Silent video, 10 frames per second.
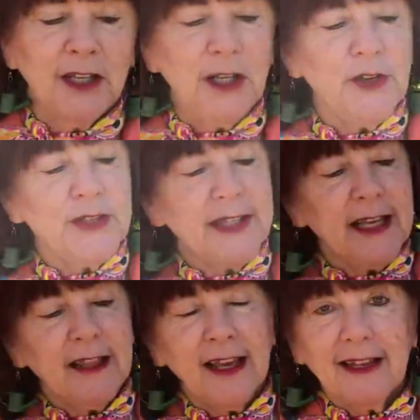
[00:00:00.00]
Do you
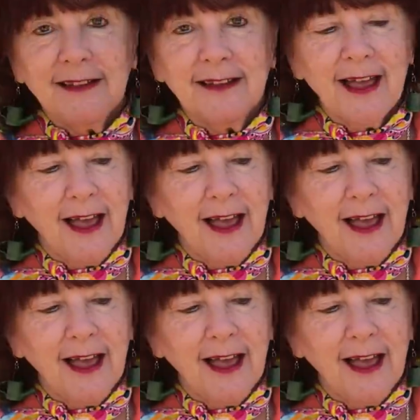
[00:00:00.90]
see this?